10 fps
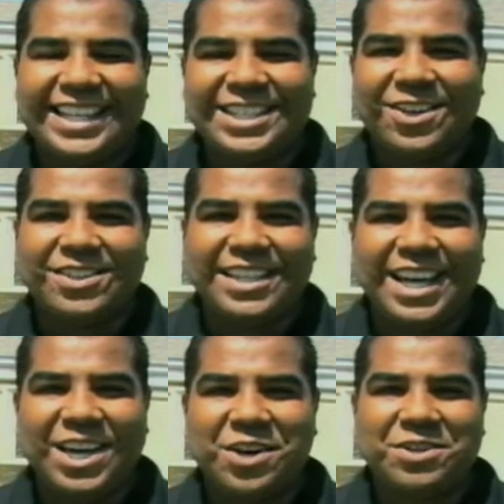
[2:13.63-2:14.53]
as the old
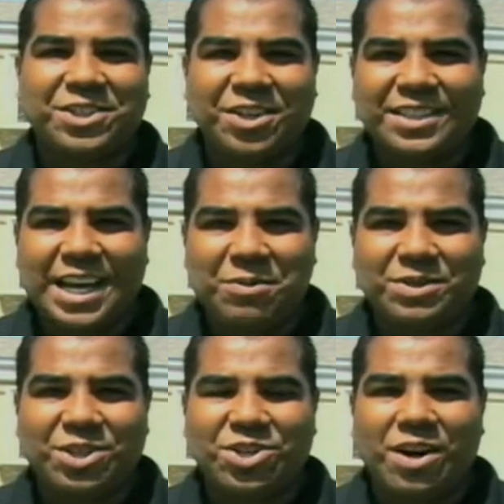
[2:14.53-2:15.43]
saying goes, third time was
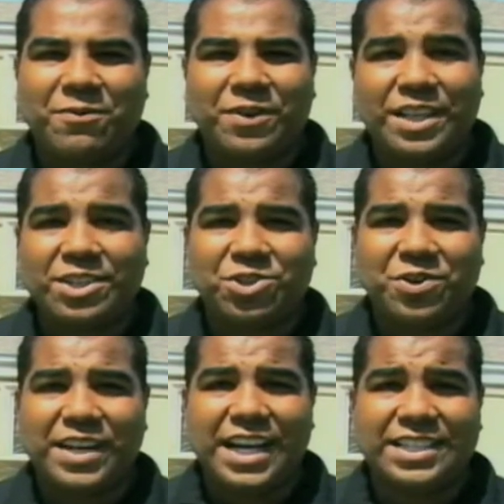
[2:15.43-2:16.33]
a charm for this
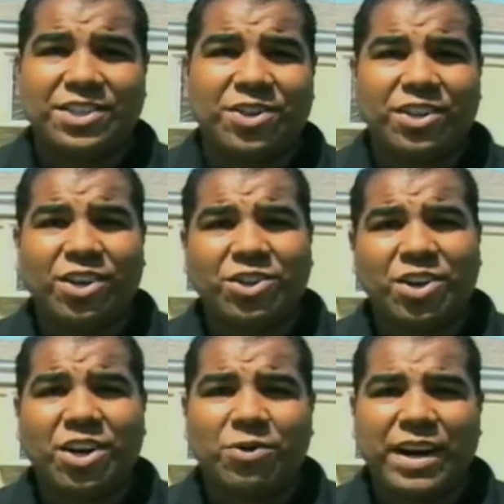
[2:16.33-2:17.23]
tree as it took the
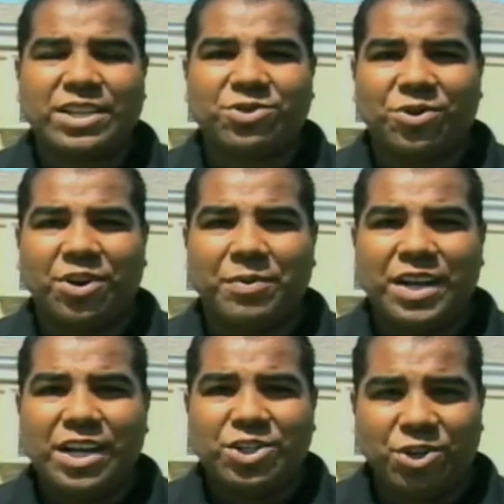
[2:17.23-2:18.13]
third rainstorm
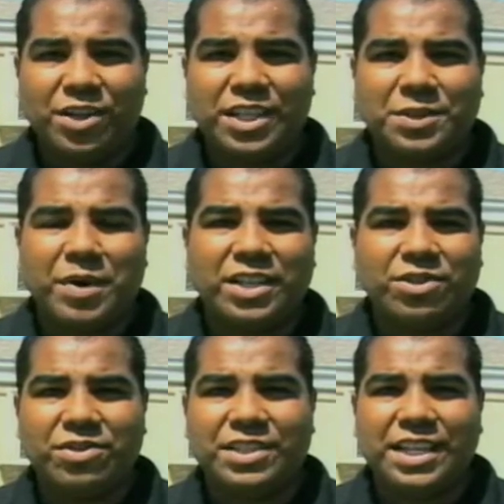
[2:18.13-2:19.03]
during this
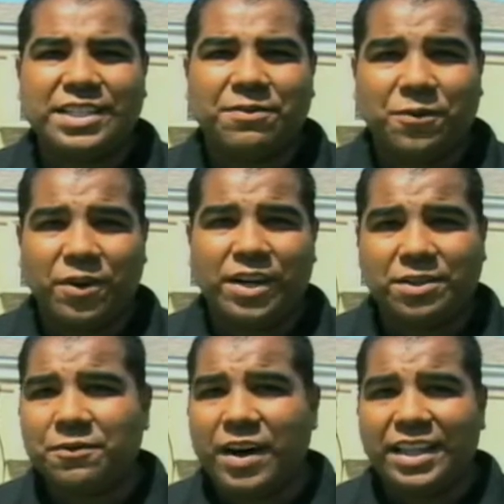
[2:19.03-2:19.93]
monsoon season for it
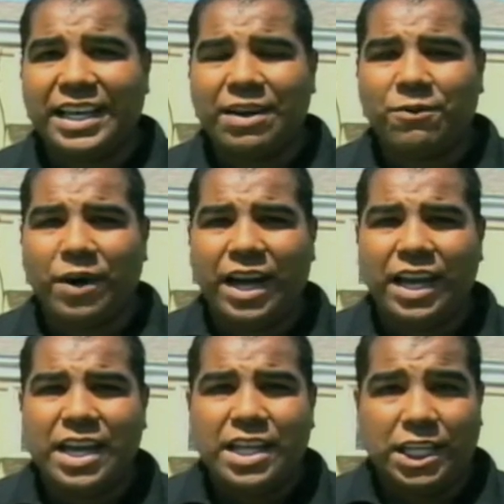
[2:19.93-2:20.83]
to finally give way.
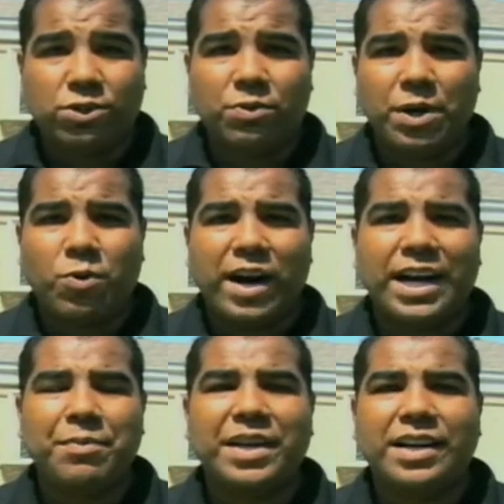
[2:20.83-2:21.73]
This one
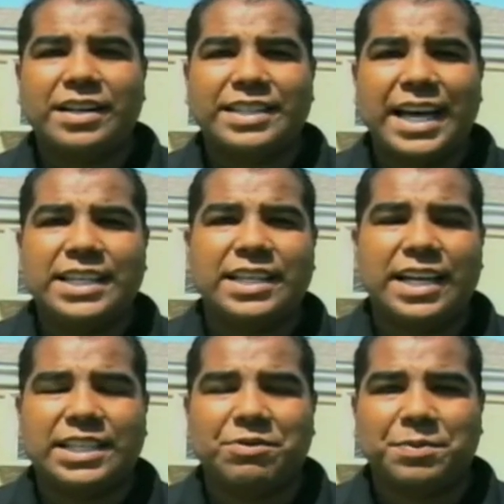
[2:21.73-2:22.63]
required immediate attention
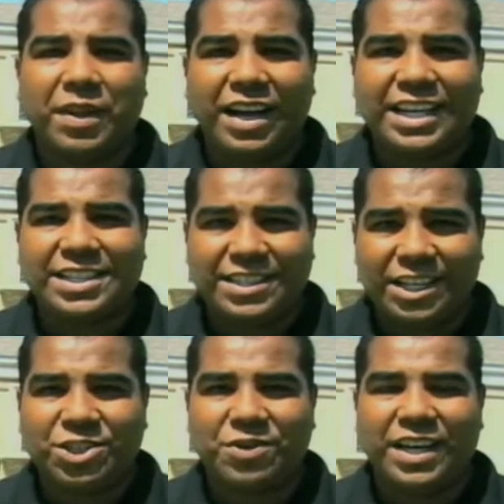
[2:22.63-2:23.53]
as it was blocking
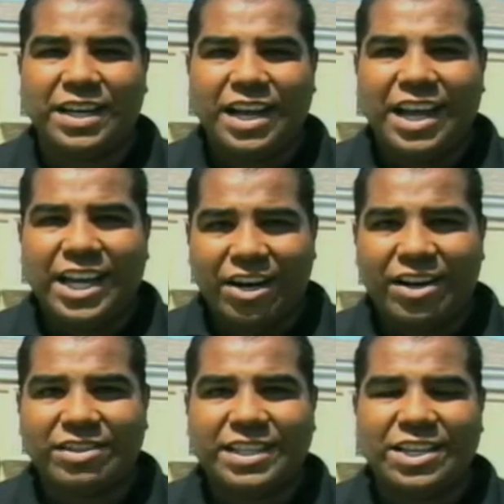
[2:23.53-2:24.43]
6th Street here in
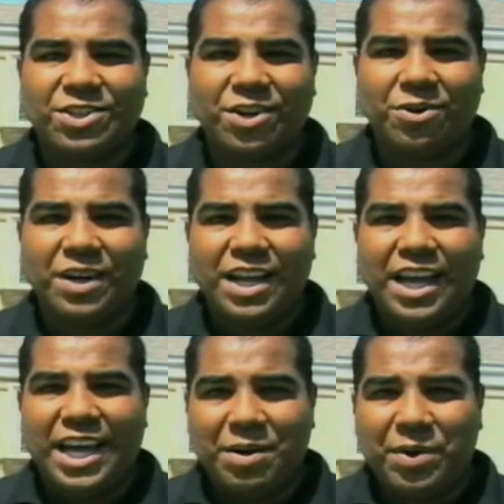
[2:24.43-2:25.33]
El Centro.
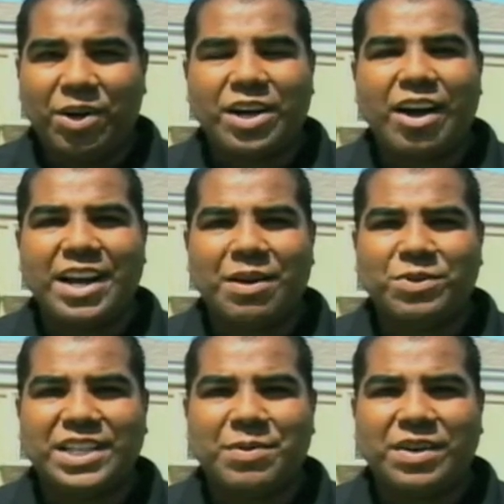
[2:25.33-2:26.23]
In Imperial County, I'm
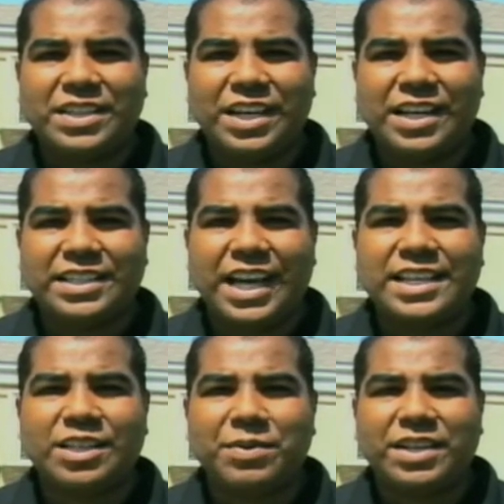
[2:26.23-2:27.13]
Jose Martinez,
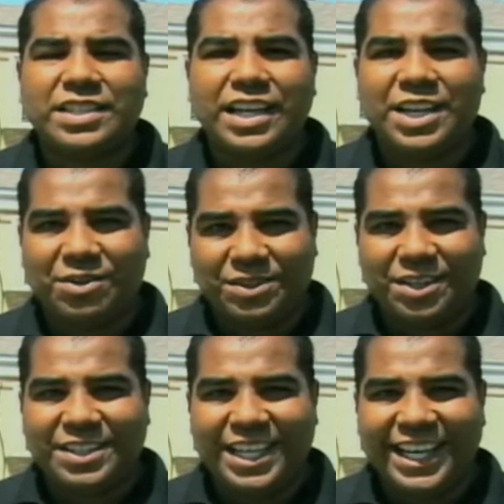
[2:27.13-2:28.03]
KSWT News
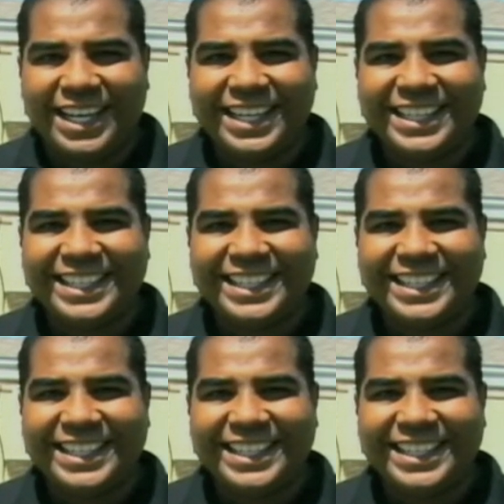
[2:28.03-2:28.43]
13.